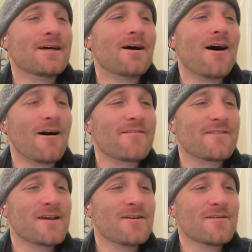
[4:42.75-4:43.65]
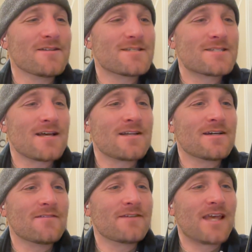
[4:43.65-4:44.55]
Othniel, son
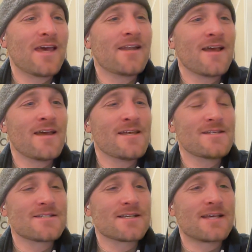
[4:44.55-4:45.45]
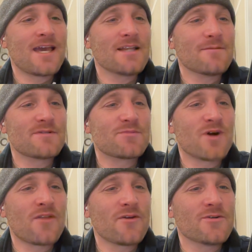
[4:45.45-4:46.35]
of Kenaz, Caleb's
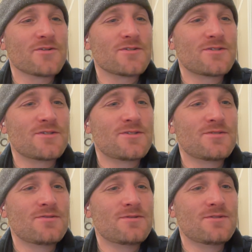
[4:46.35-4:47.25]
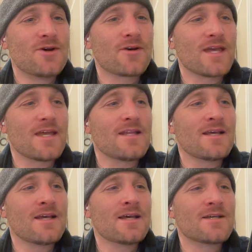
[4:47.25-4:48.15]
brother, took it,
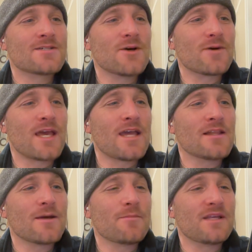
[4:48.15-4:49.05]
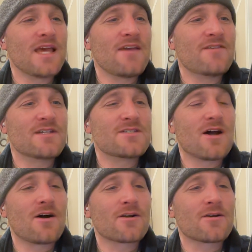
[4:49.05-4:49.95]
so Caleb gave his
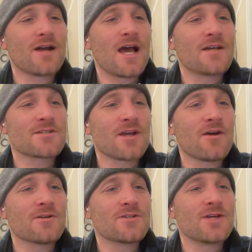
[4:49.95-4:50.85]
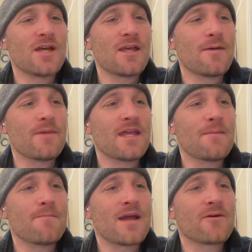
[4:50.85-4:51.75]
daughter Ashka to him
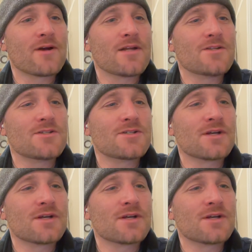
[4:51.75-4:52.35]
in marriage.